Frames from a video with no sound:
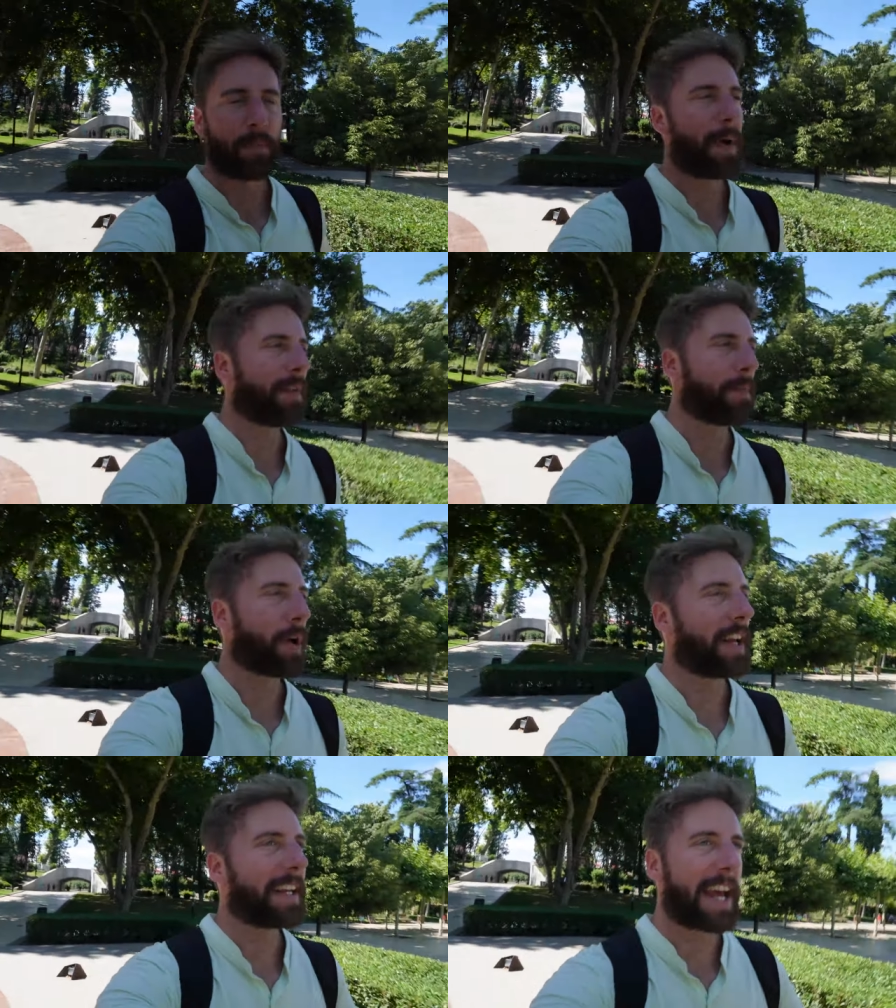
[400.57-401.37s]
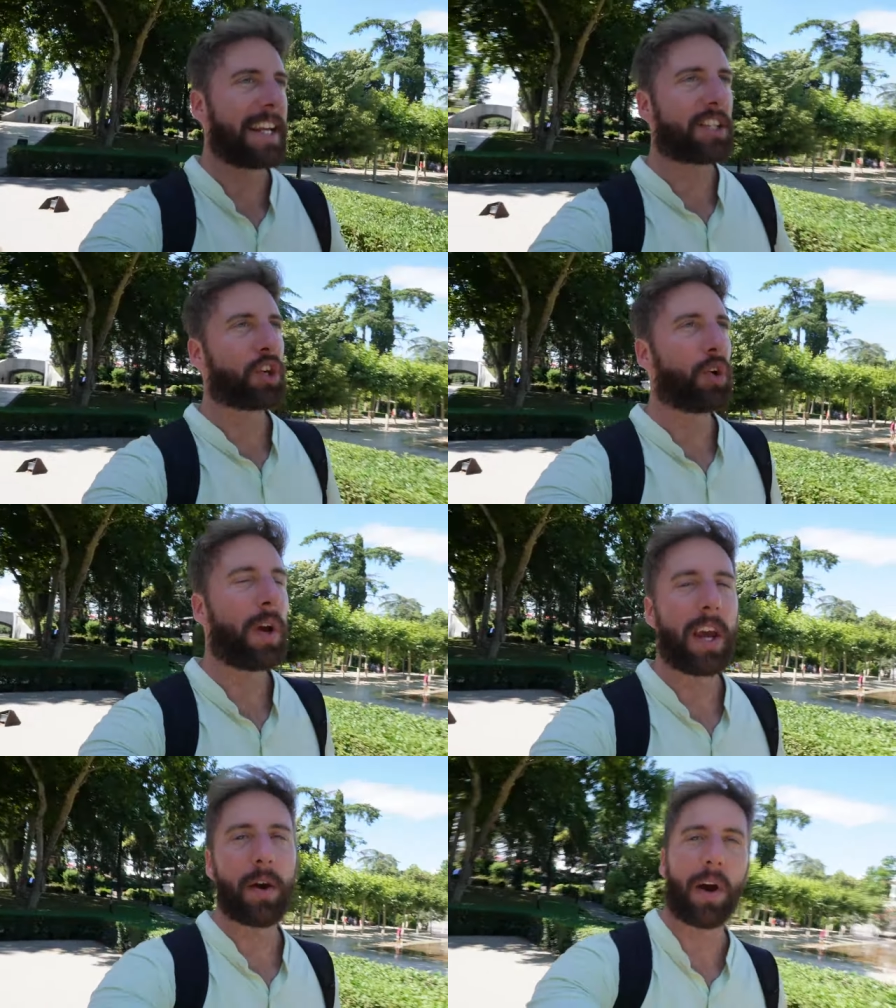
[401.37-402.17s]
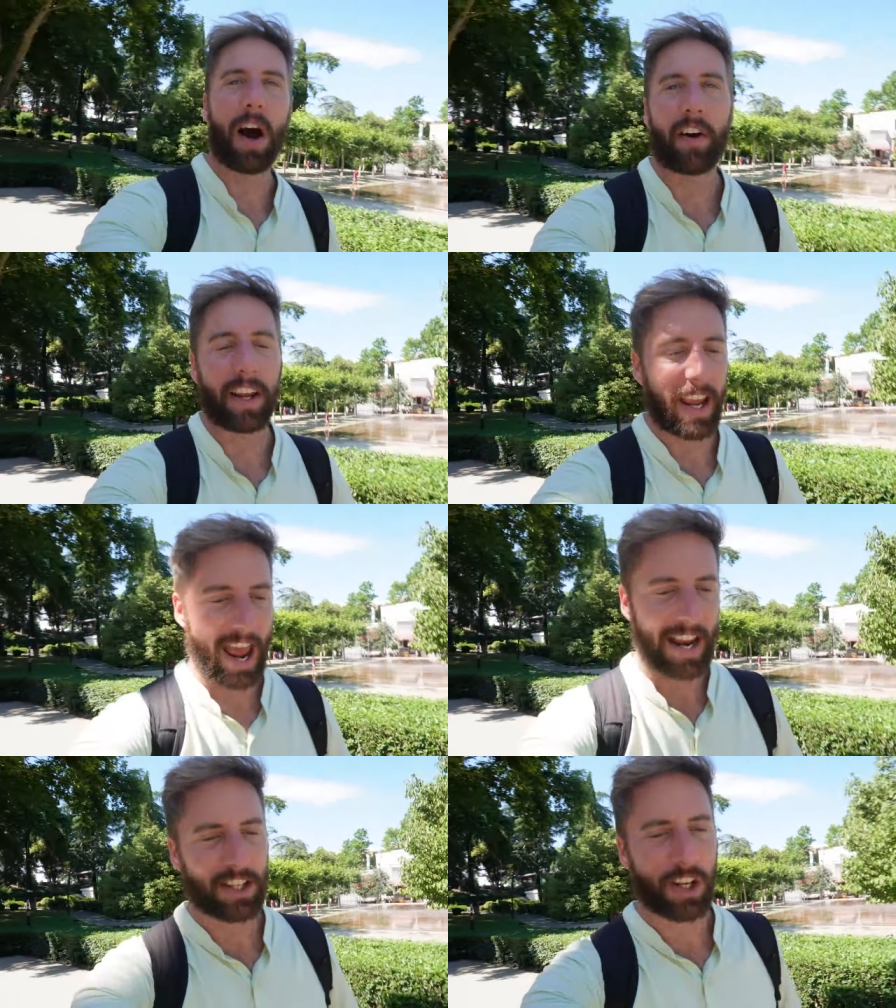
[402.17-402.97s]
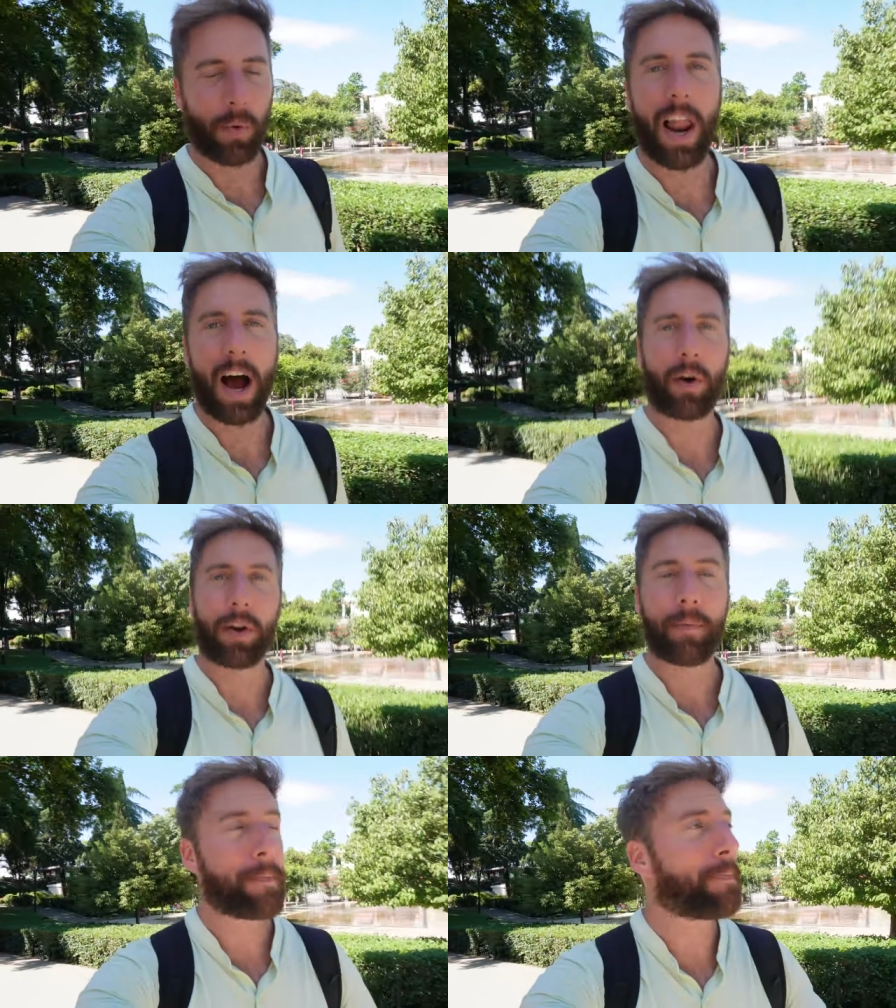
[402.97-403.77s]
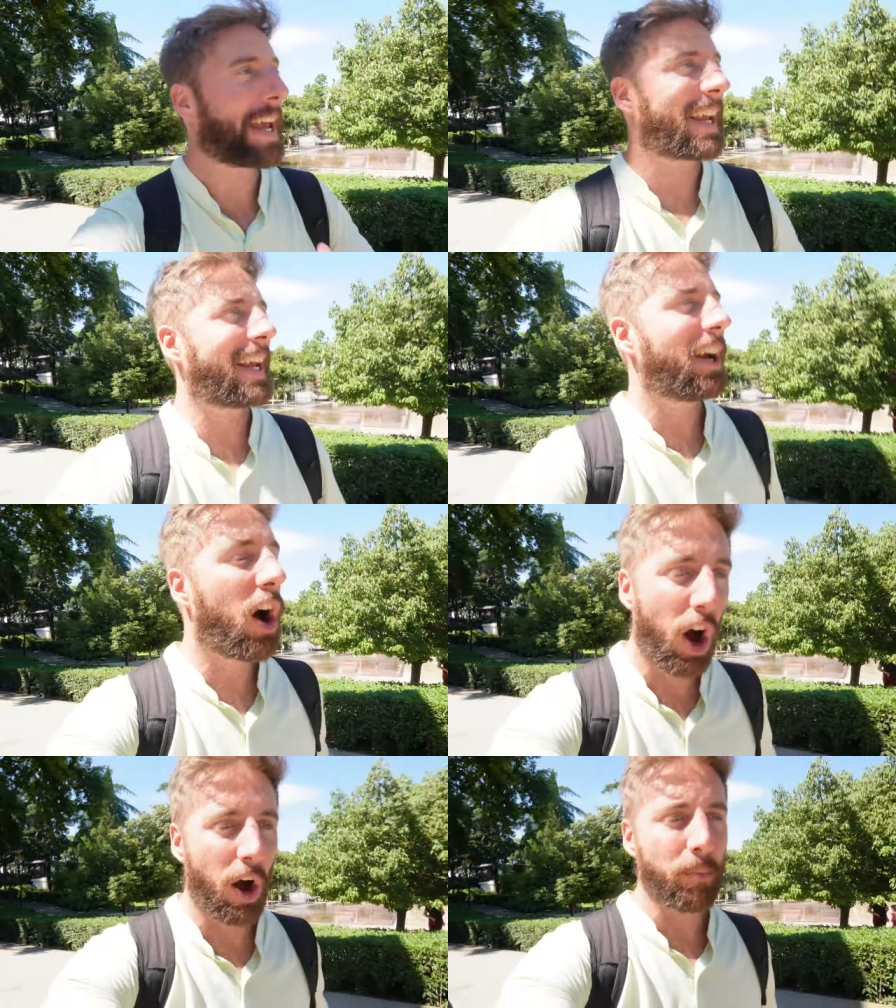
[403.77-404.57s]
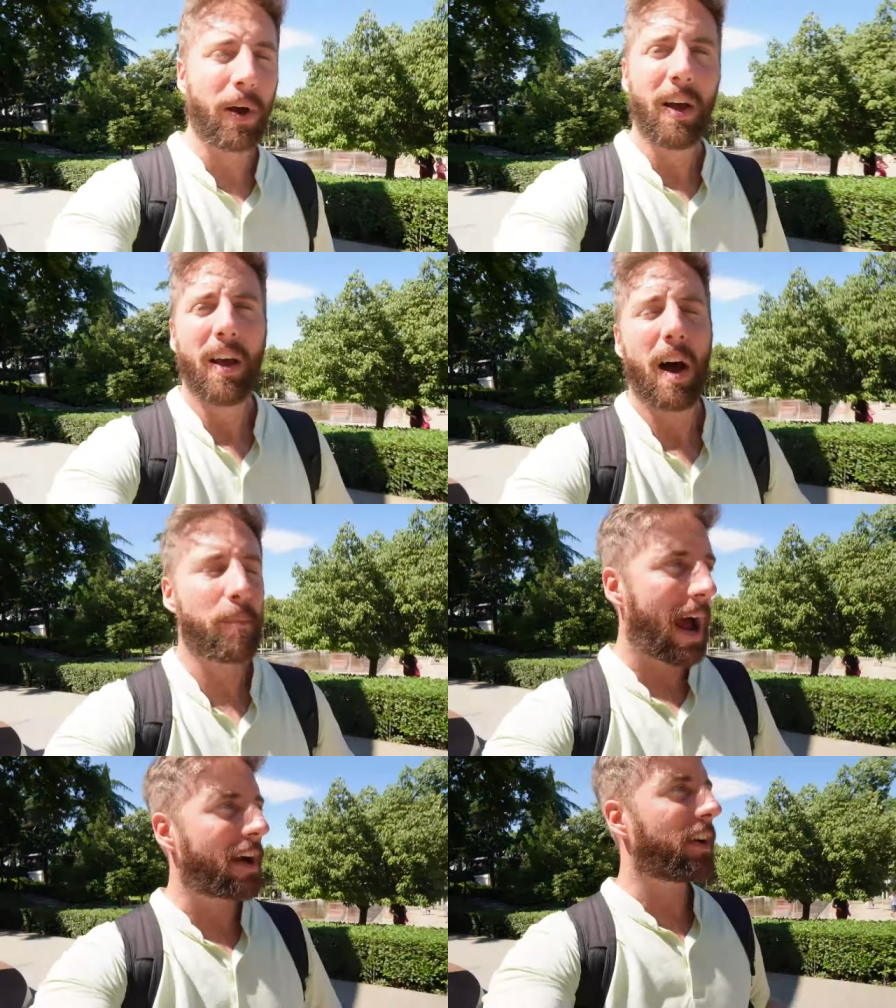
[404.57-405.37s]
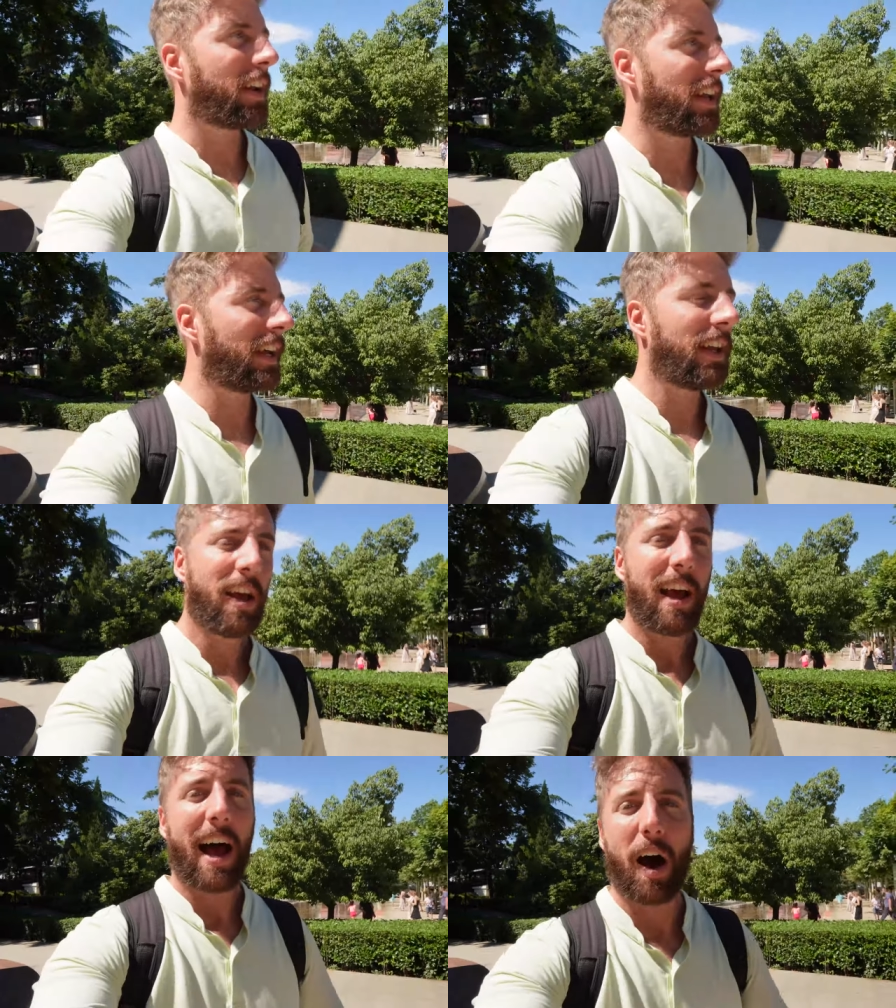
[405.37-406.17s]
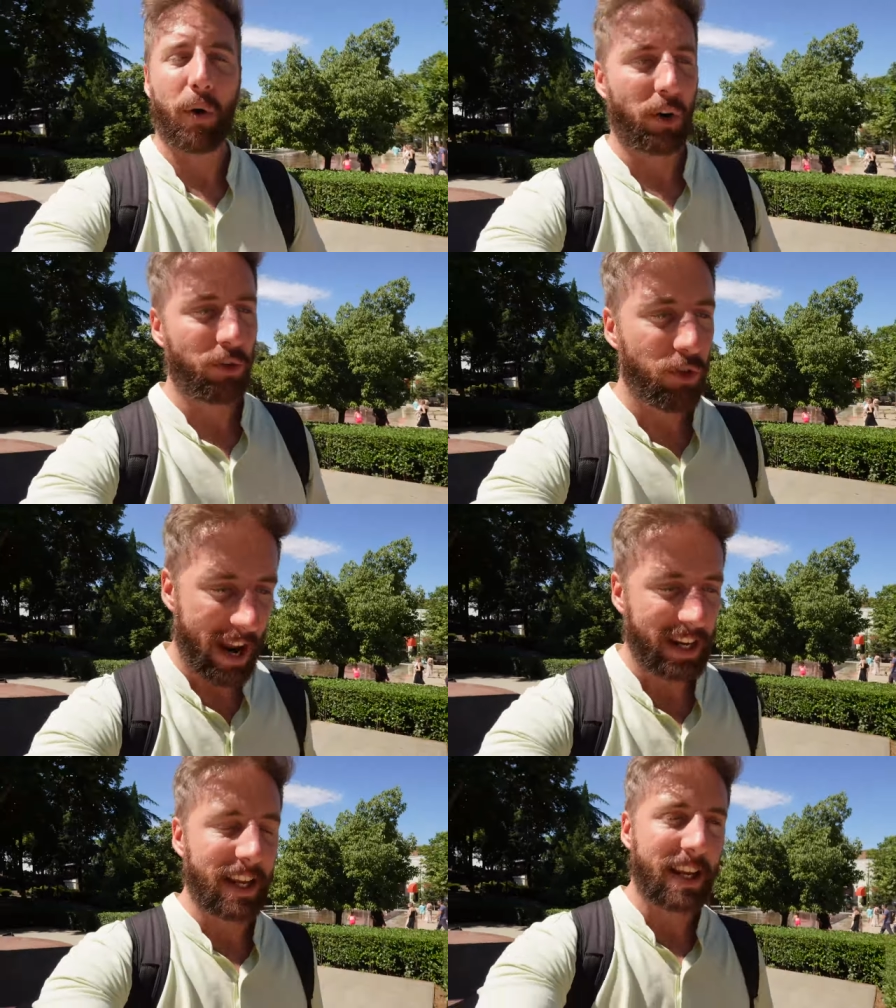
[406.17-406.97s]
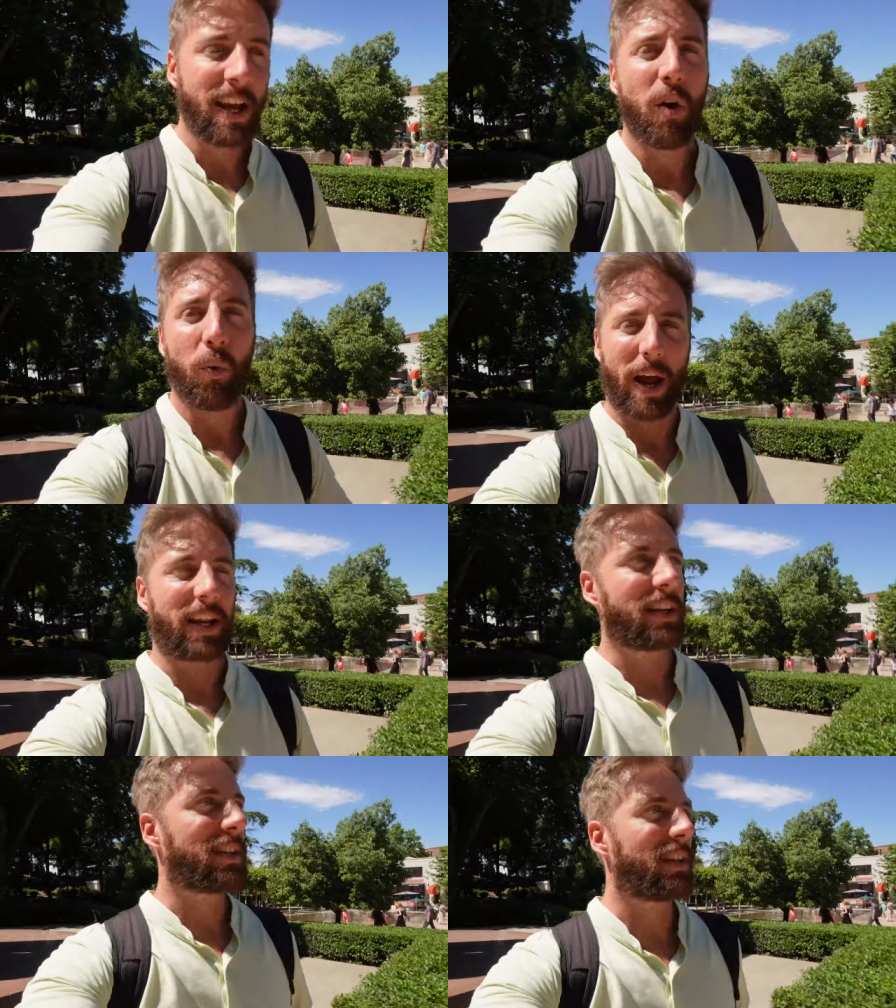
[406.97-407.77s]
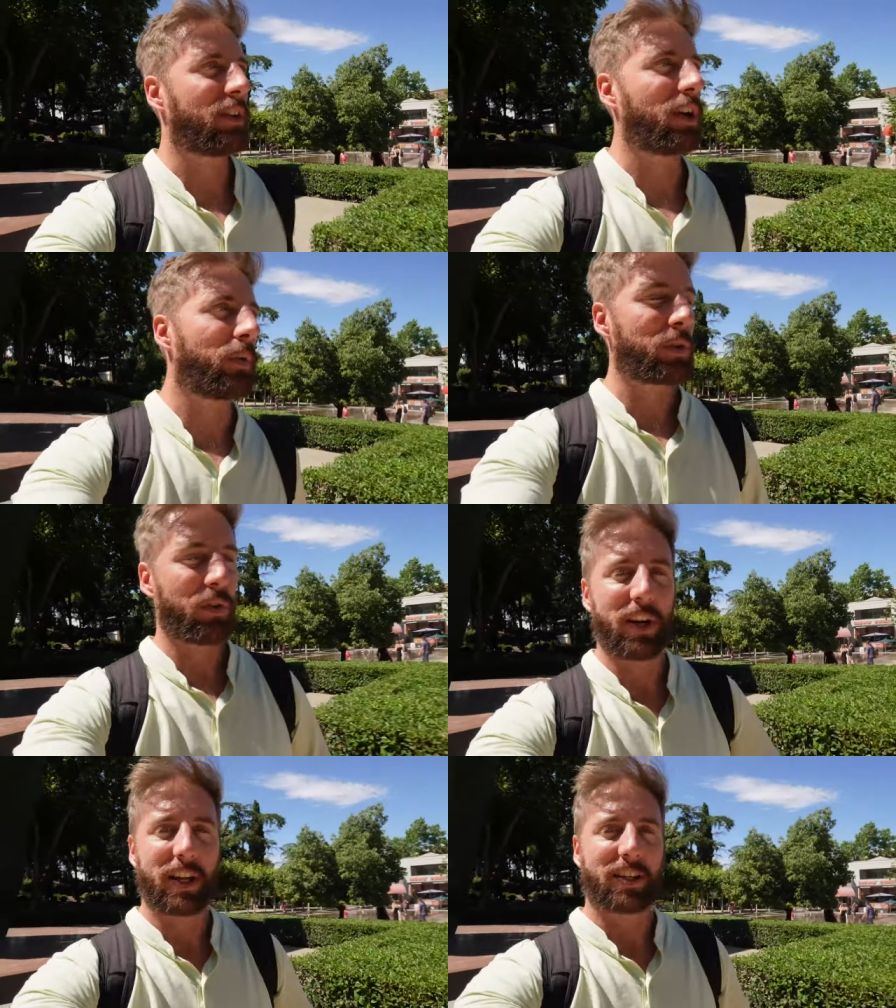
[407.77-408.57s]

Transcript: up everybody, day two, here we are again. So we're now going to be picking up, apparently, our ready wedding certificate, which we're really